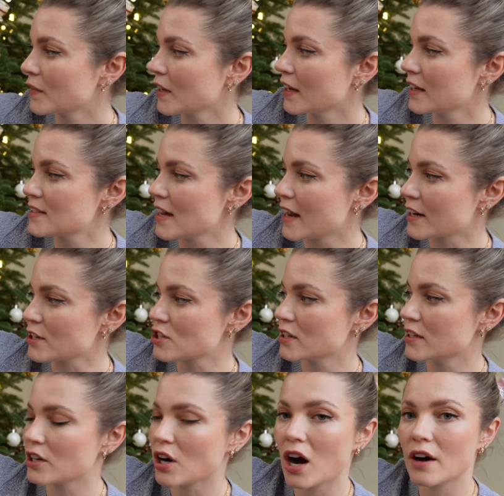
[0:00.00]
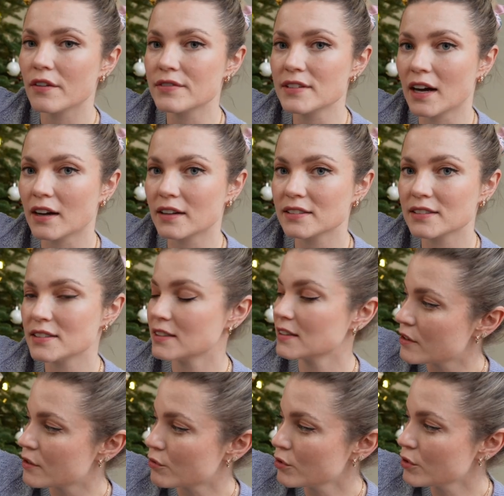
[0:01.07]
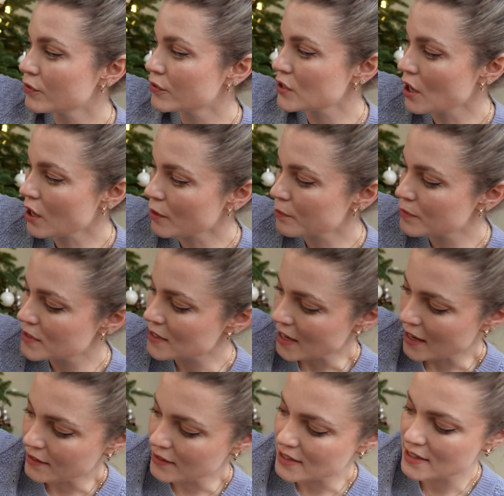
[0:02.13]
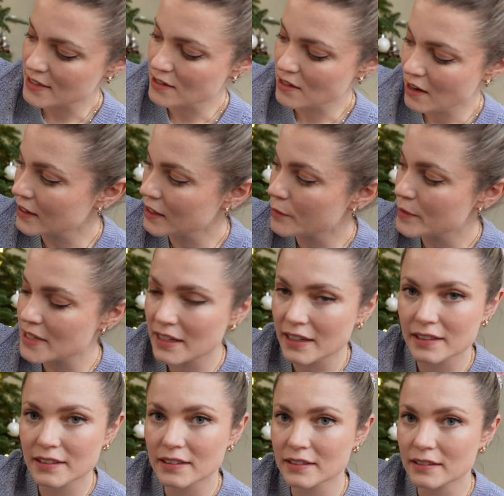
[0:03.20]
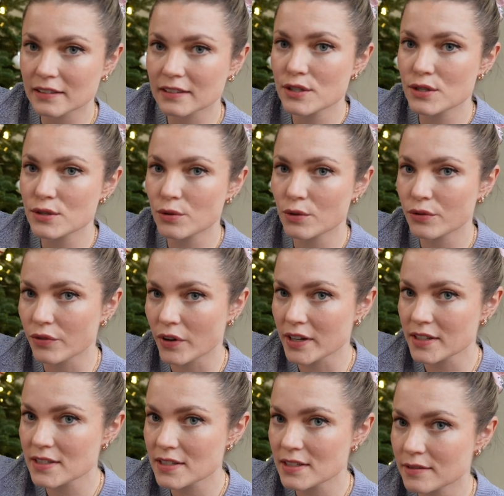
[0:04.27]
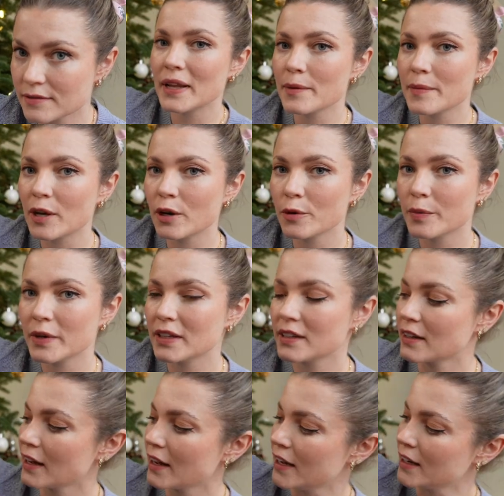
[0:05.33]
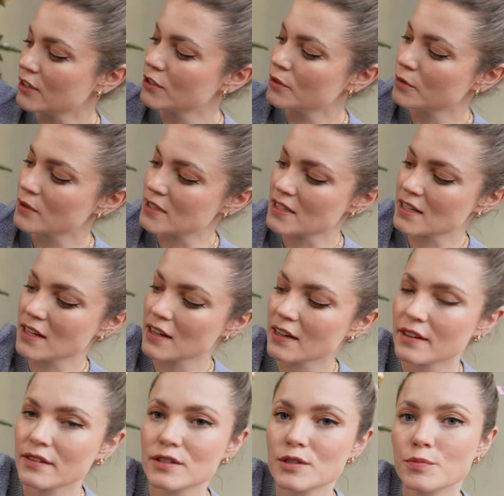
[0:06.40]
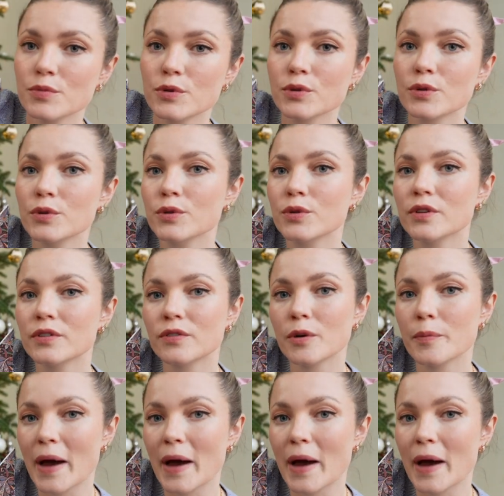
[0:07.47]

It's actually carved out the rooftops, and this is the Liberty London storefront. But let me open and you will see this beautiful